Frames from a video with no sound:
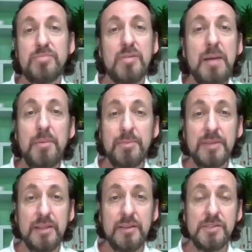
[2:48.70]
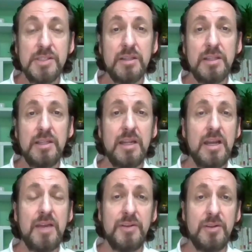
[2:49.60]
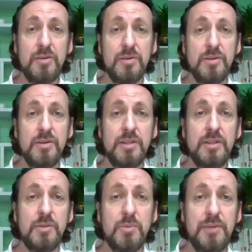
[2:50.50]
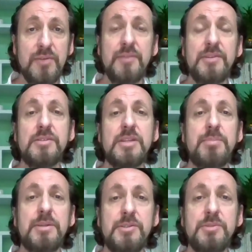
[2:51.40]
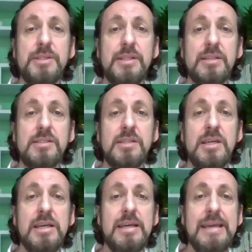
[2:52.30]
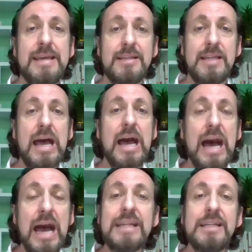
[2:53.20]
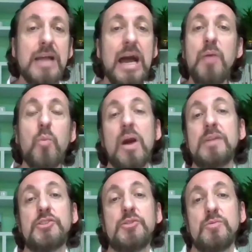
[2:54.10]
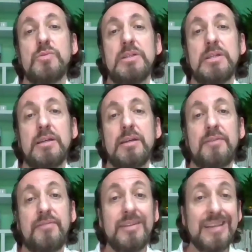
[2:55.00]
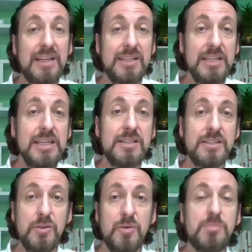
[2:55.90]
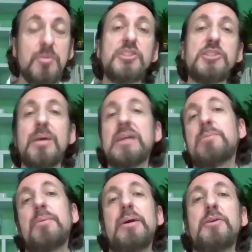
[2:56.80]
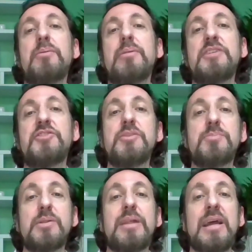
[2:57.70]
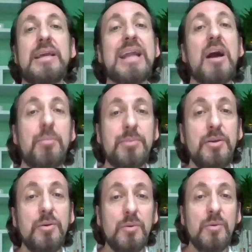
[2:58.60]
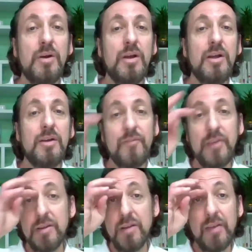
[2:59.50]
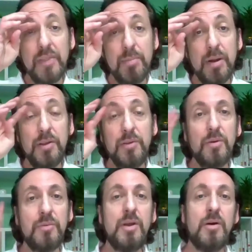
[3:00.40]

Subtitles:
probably there's nothing that I haven't heard in the 25 years I've been doing this. And I want to, and I feel like I need to know as much as possible about your relationship so that I can help you figure out the part you don't